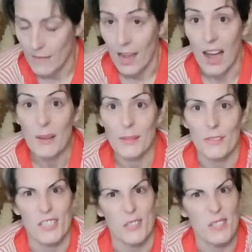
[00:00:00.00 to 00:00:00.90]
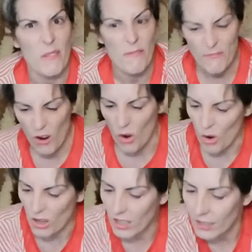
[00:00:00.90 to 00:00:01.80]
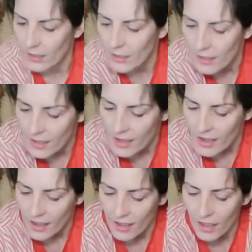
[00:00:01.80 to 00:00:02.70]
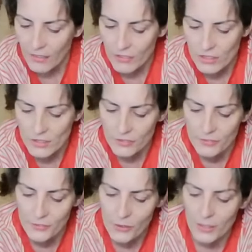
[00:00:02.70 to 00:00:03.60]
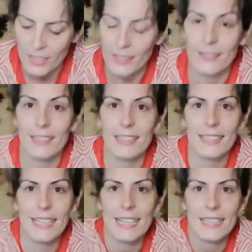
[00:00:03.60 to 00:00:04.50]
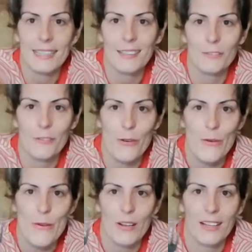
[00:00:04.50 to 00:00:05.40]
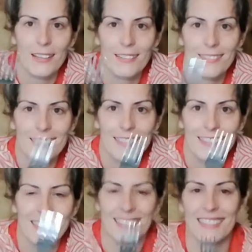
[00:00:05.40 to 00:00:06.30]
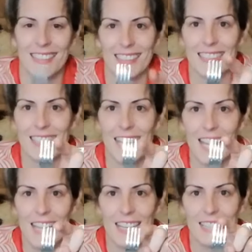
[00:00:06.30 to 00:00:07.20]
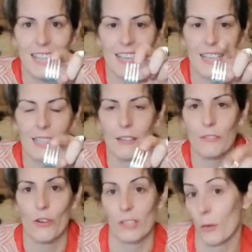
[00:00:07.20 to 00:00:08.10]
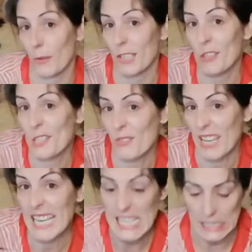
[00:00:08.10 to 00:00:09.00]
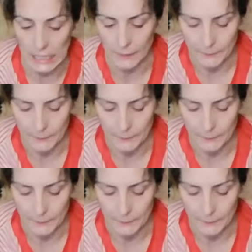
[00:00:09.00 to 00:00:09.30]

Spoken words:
a fork. I've got a fork here, a little fork. You see, it's a little fork that we use for eating,